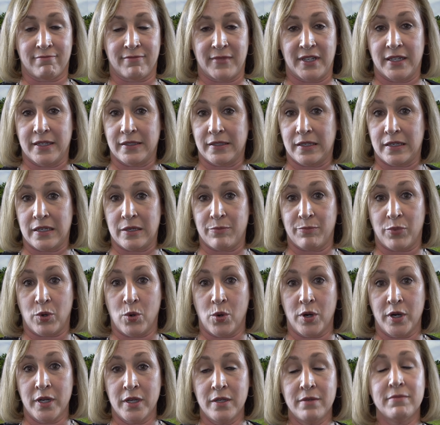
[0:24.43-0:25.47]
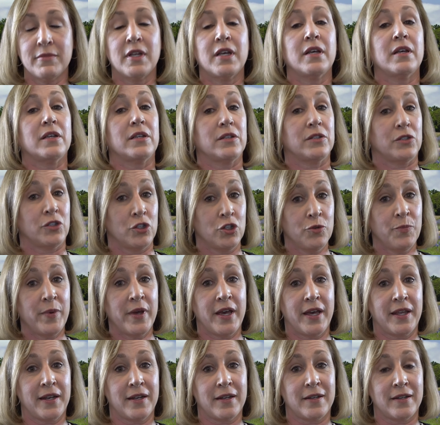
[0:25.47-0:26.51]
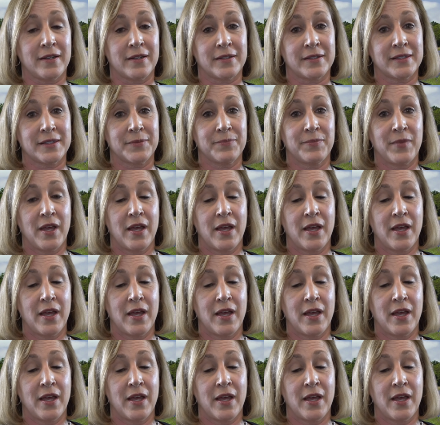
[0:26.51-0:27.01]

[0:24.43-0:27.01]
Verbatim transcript: Is it important? You bet it is.